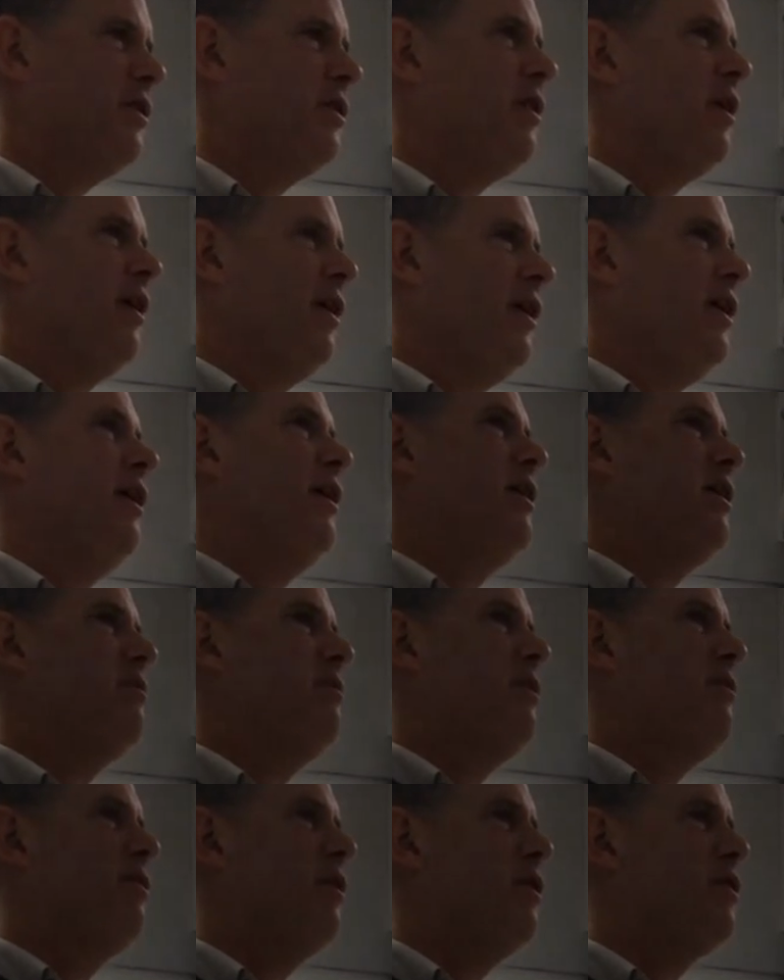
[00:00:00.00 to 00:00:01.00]
It, it can
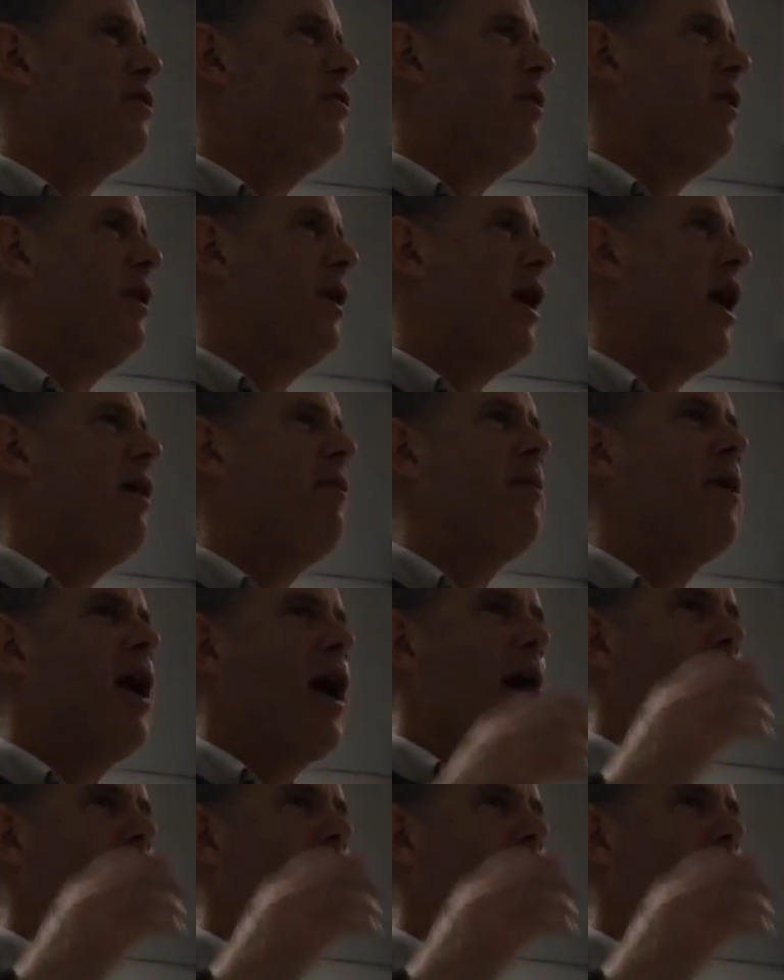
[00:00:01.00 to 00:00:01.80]
be frustrating. I,